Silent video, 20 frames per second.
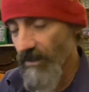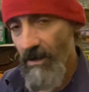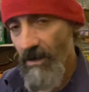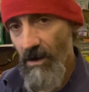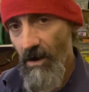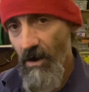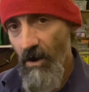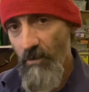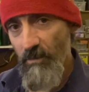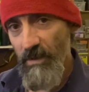
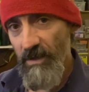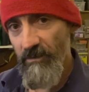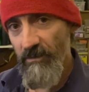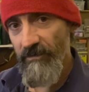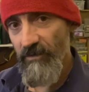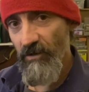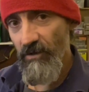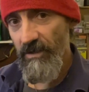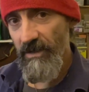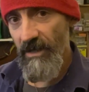hoping we've
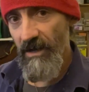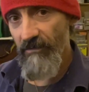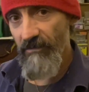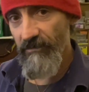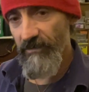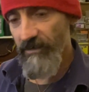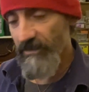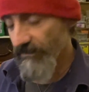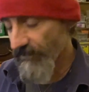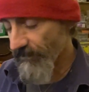got
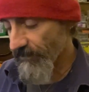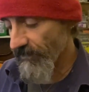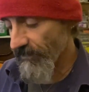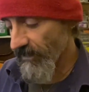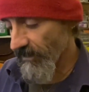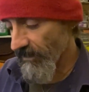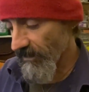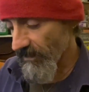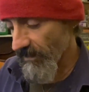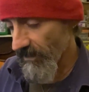enough.
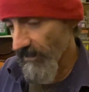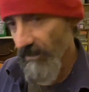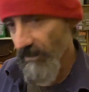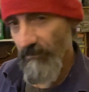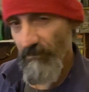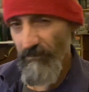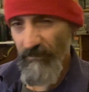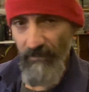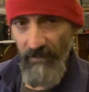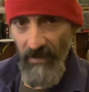
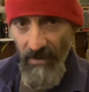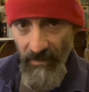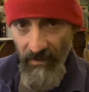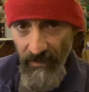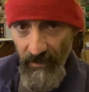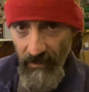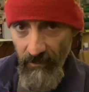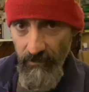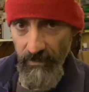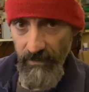I
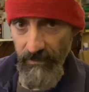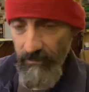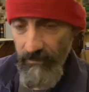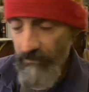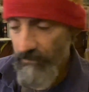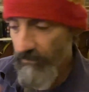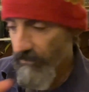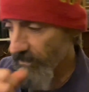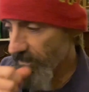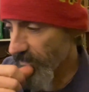think we
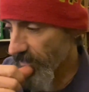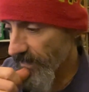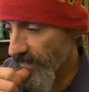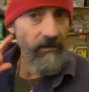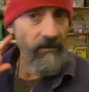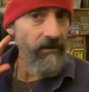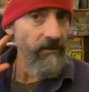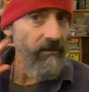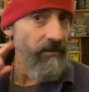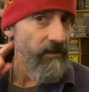do.
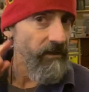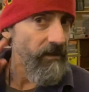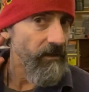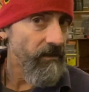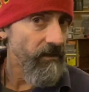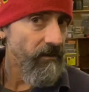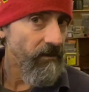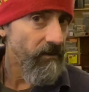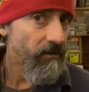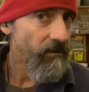
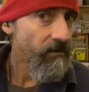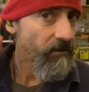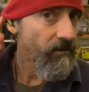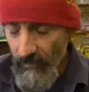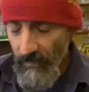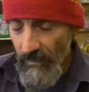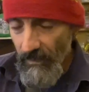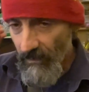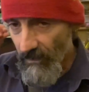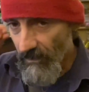The
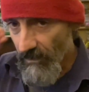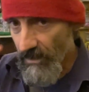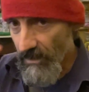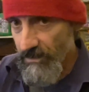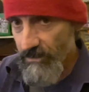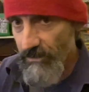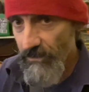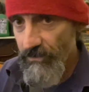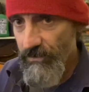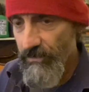
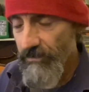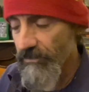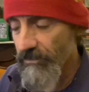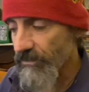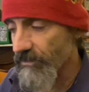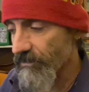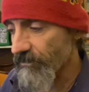isotunes